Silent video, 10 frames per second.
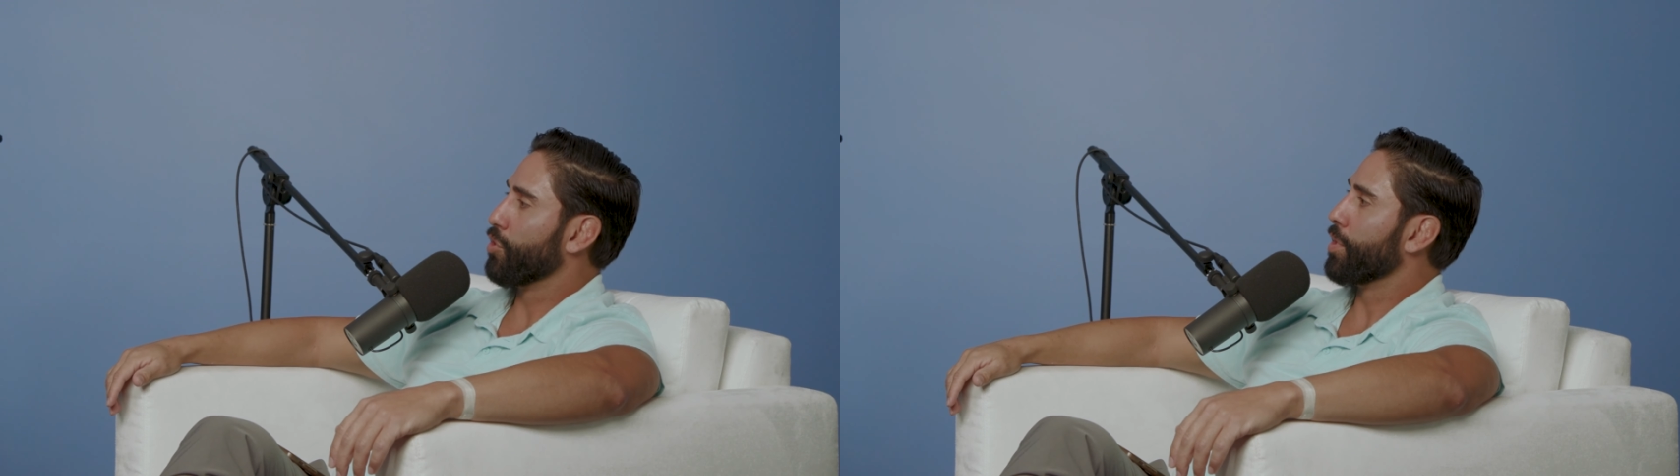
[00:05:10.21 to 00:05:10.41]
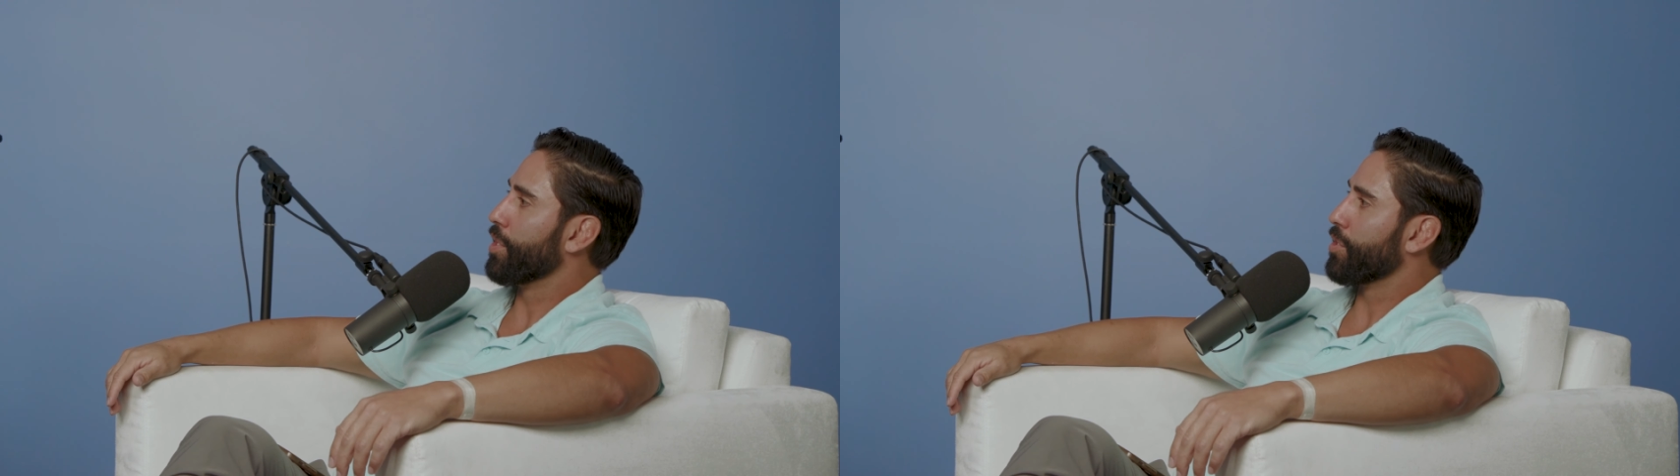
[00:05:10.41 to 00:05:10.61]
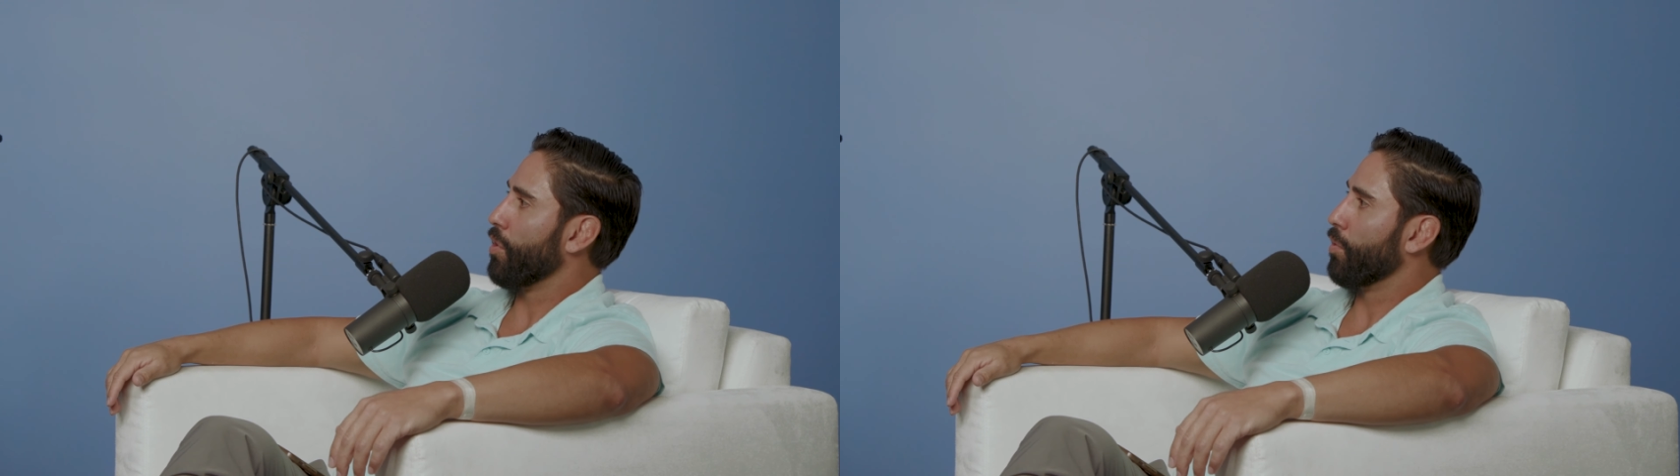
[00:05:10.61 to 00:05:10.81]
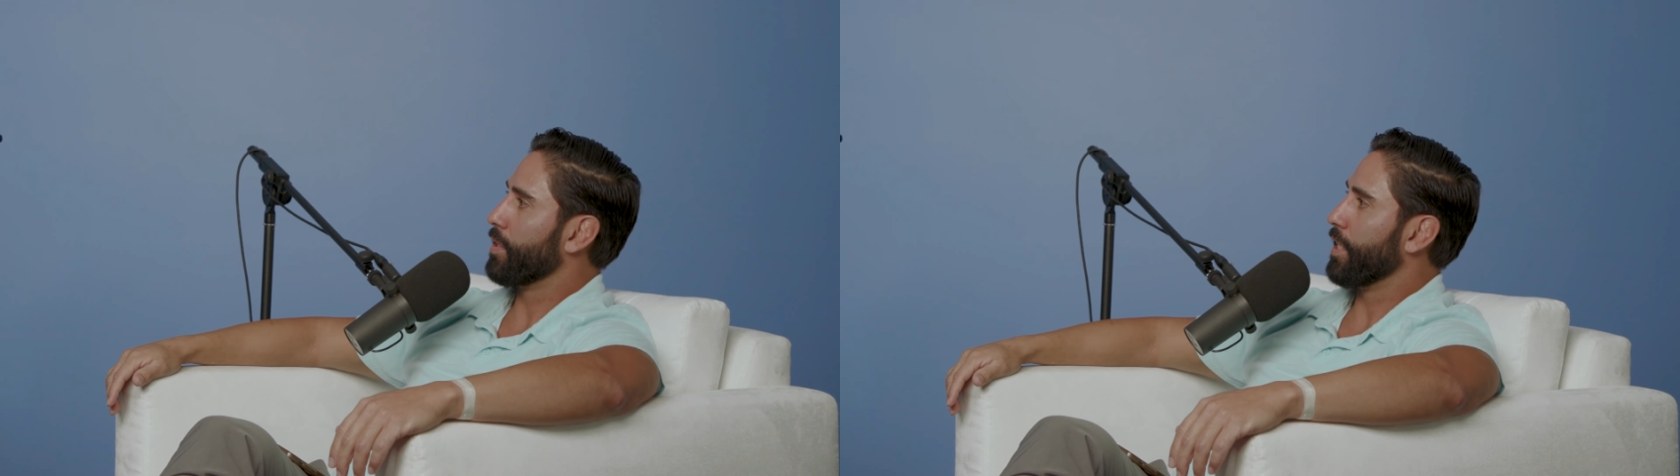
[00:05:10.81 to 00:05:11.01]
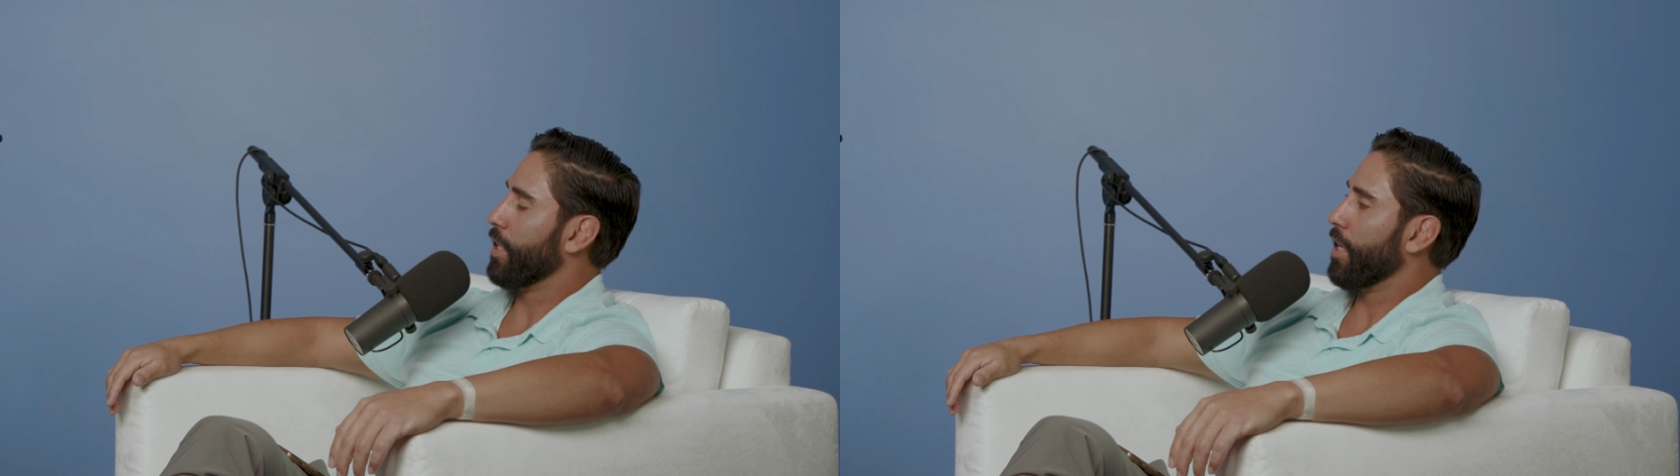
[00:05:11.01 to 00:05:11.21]
2 years
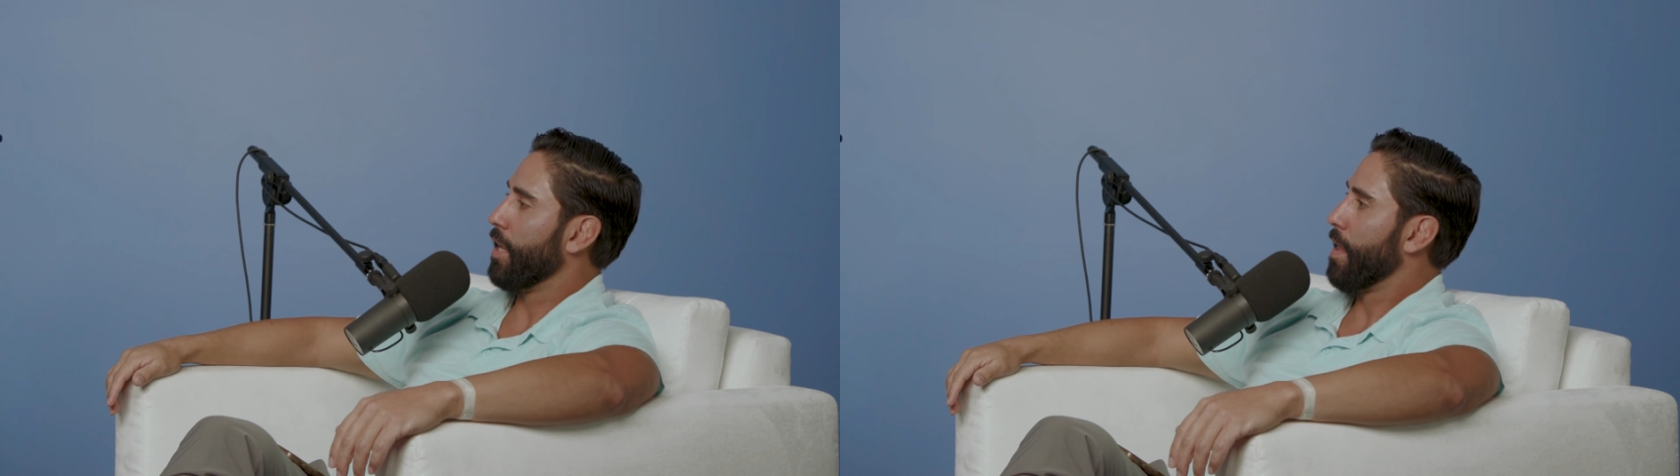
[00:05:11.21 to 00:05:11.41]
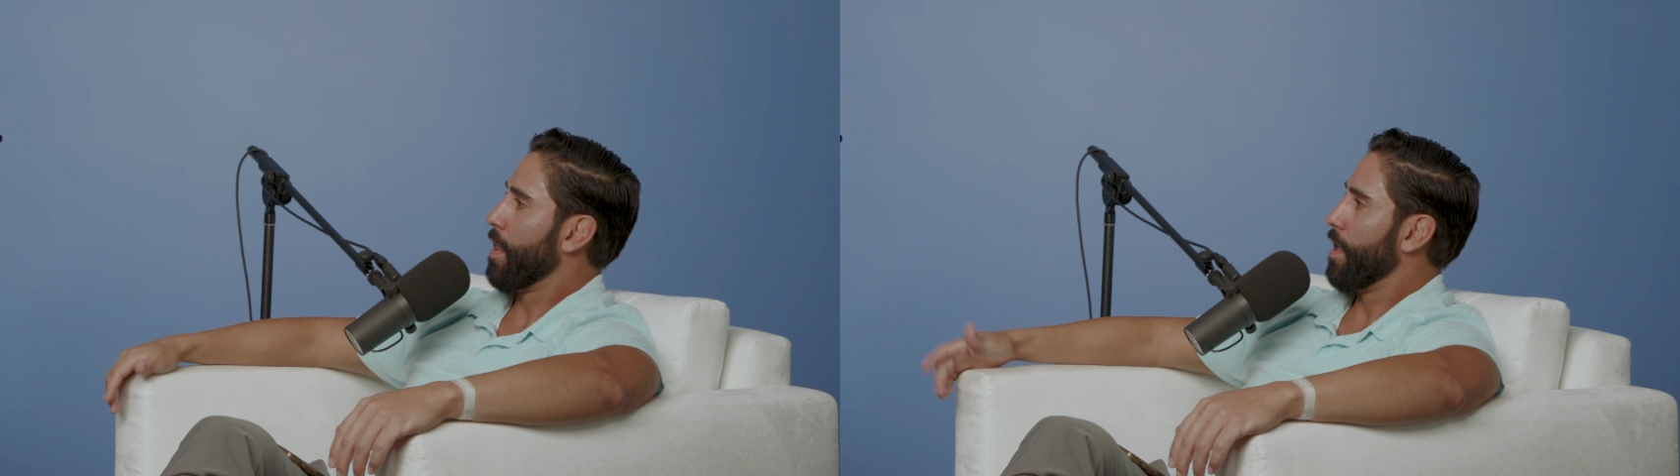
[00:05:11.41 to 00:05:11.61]
old to